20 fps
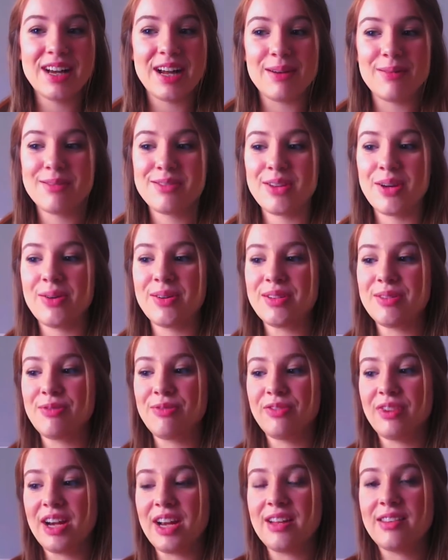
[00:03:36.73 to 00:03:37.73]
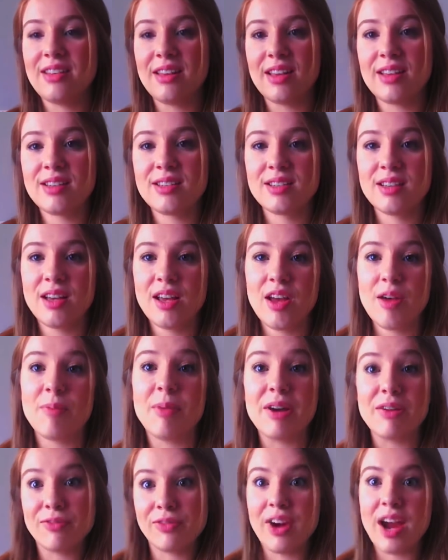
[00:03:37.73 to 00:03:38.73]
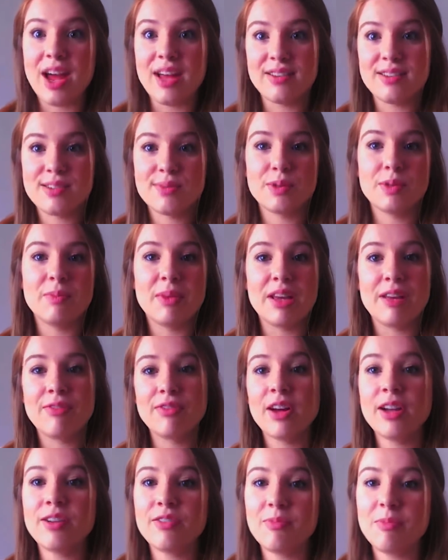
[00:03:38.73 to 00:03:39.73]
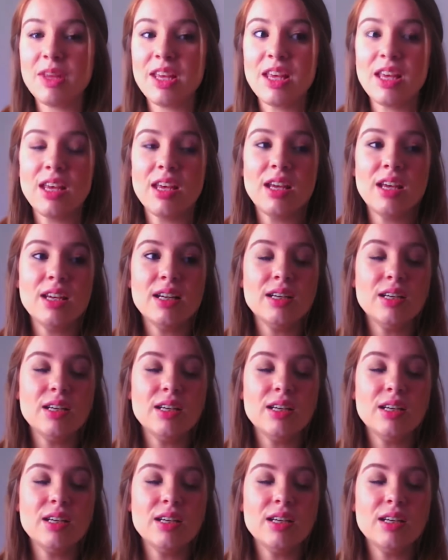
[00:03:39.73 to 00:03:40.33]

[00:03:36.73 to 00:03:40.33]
I was always afraid that my friends would make fun of me,